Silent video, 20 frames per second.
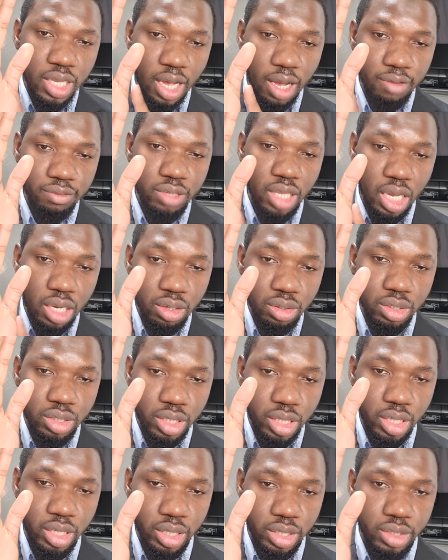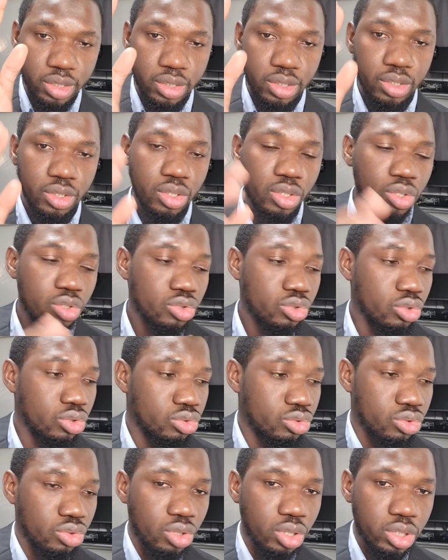after 100 hertz to
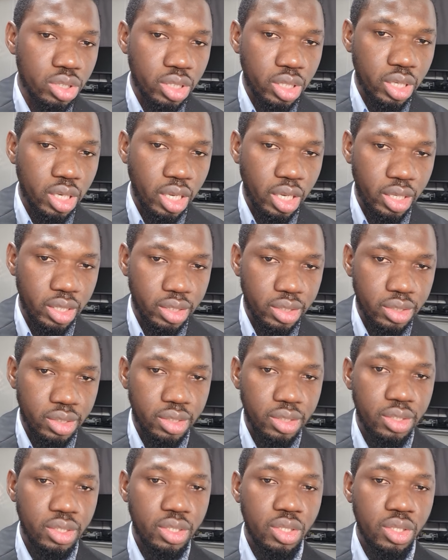200 hertz.